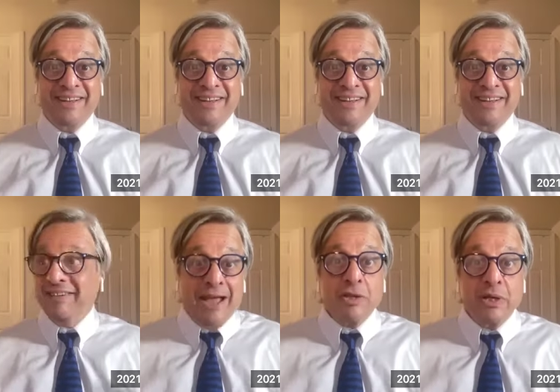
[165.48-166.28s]

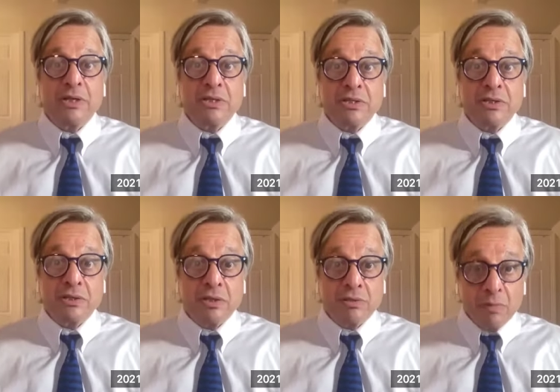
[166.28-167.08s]
actually begin
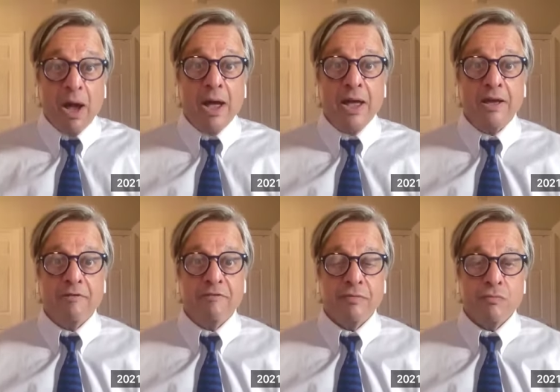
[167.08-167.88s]
to
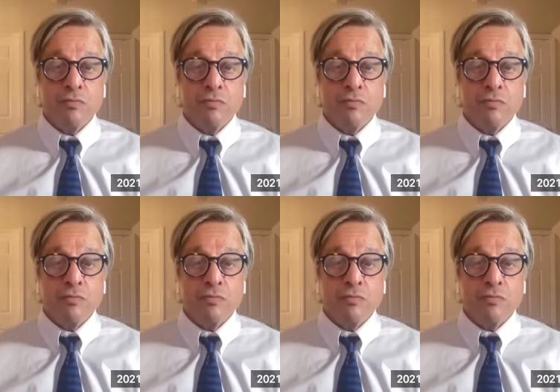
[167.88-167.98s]
thrive